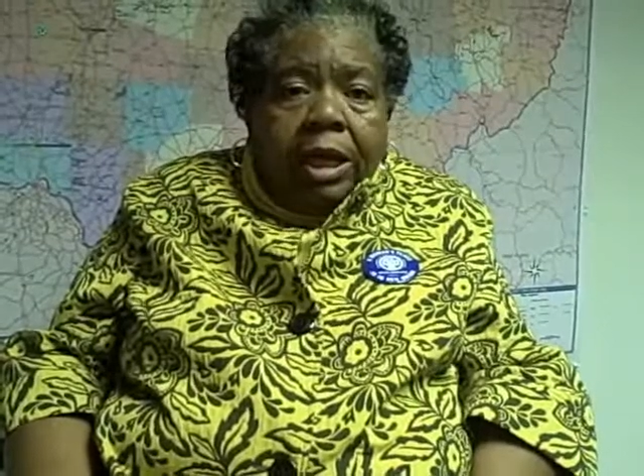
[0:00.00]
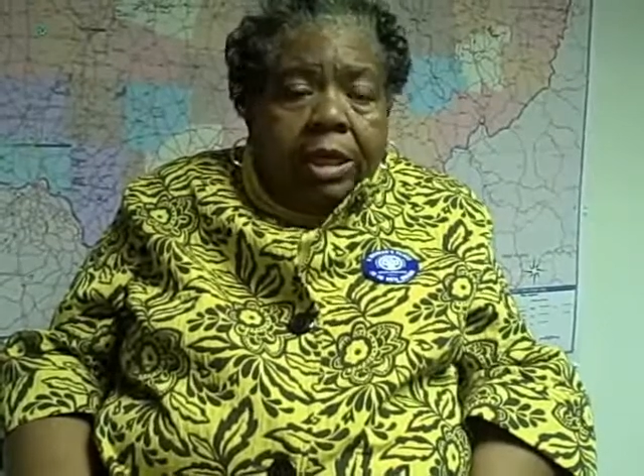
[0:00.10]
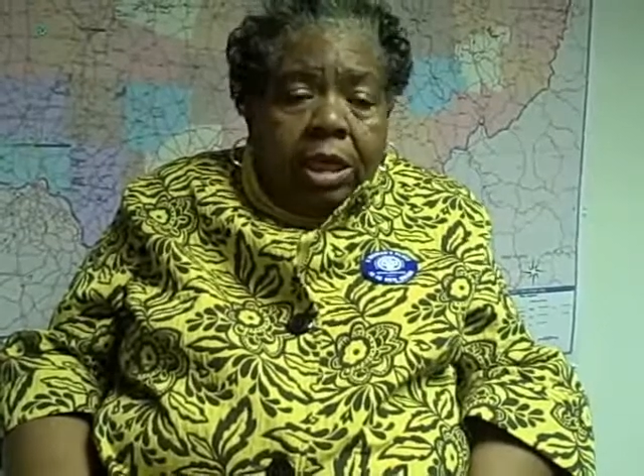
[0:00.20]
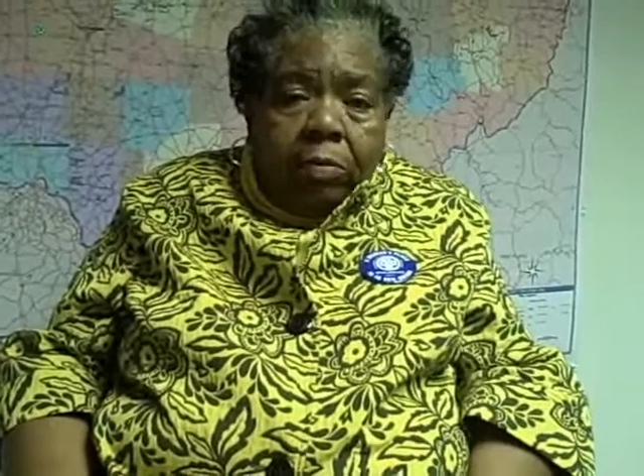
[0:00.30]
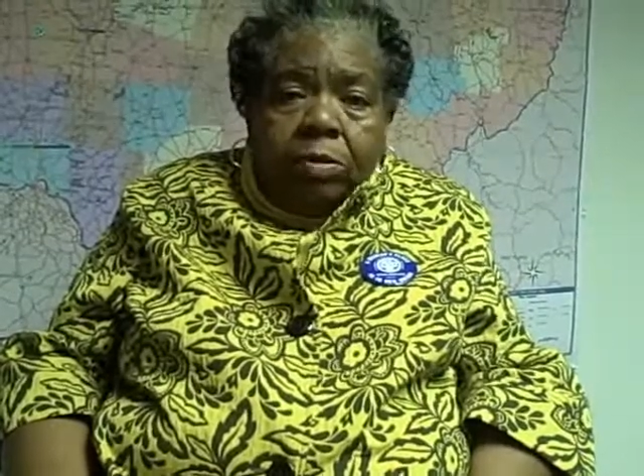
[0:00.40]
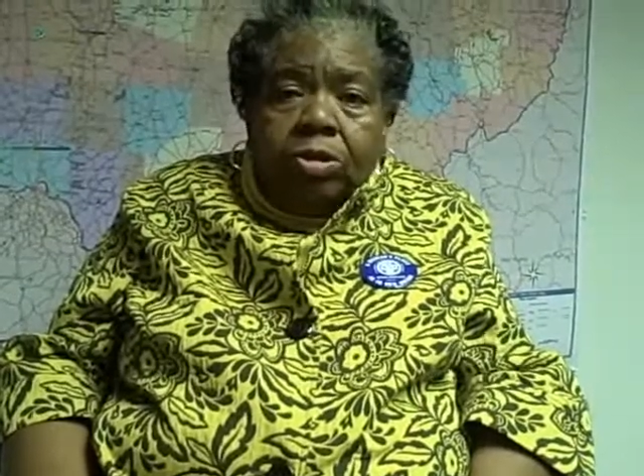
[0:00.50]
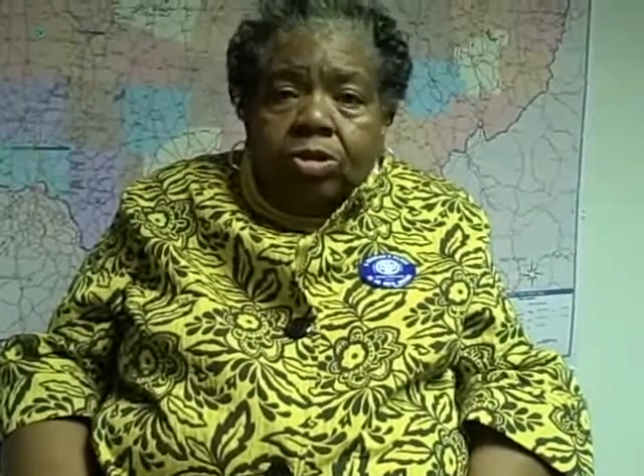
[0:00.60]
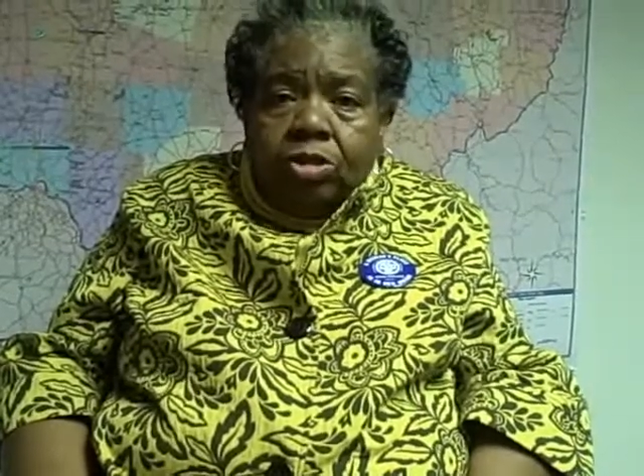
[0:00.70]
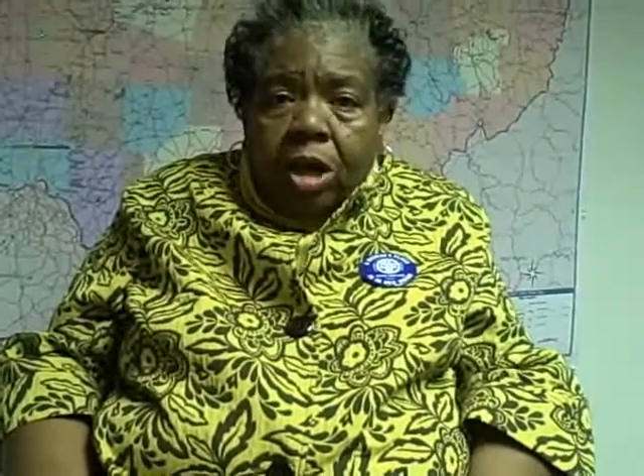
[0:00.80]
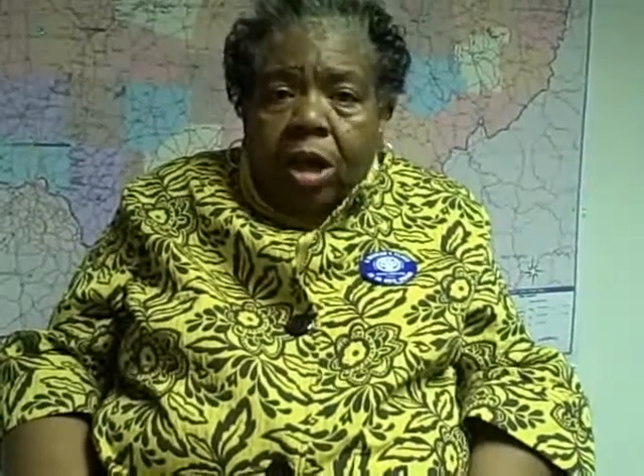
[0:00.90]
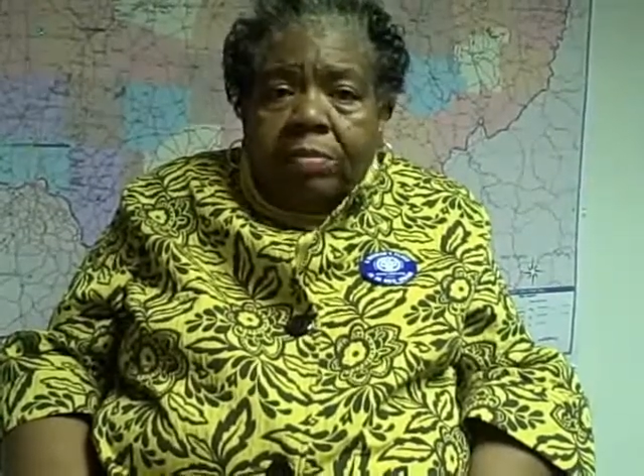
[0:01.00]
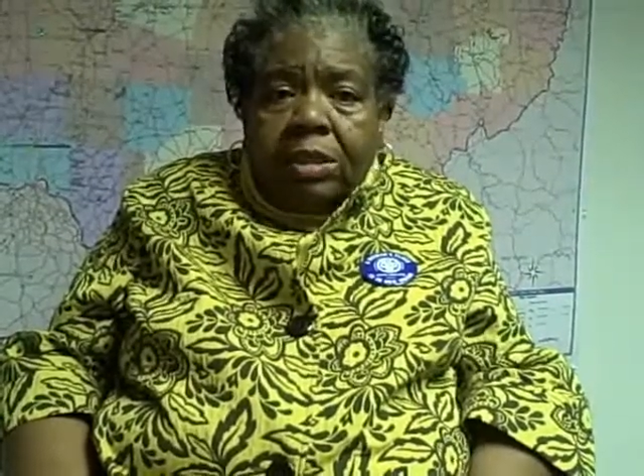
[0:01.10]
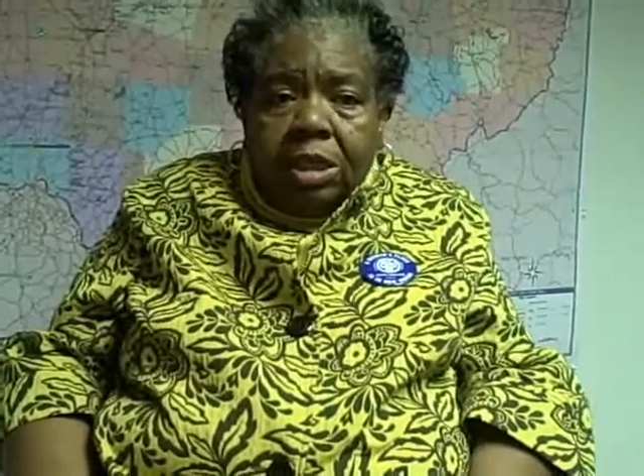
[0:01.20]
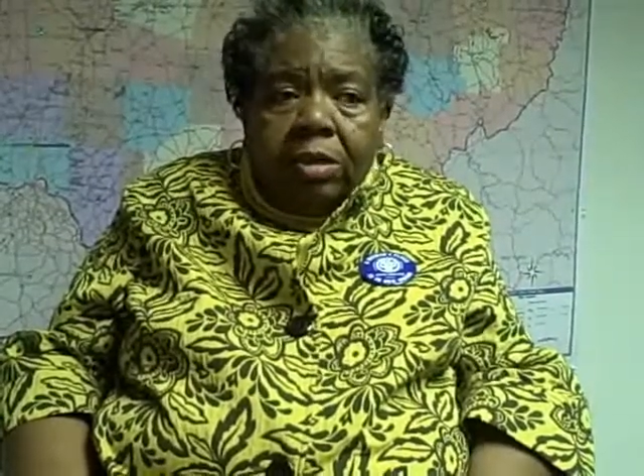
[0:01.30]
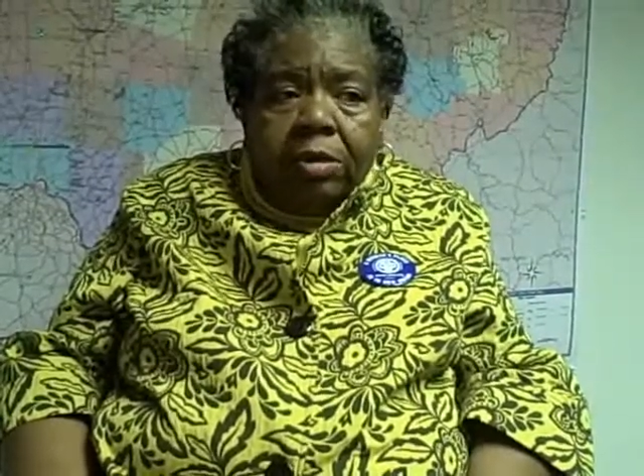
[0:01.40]
and keeping the
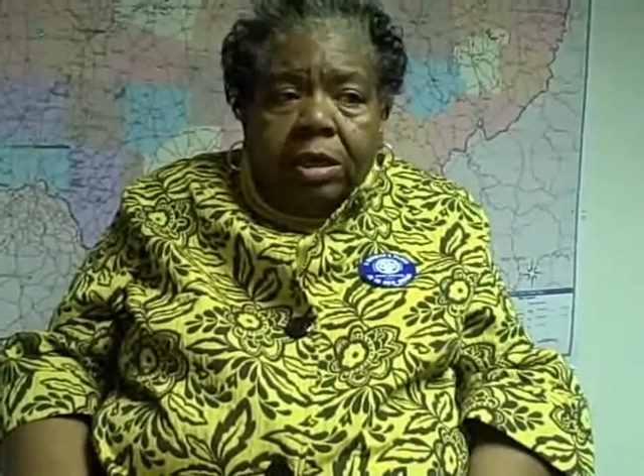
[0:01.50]
jobs here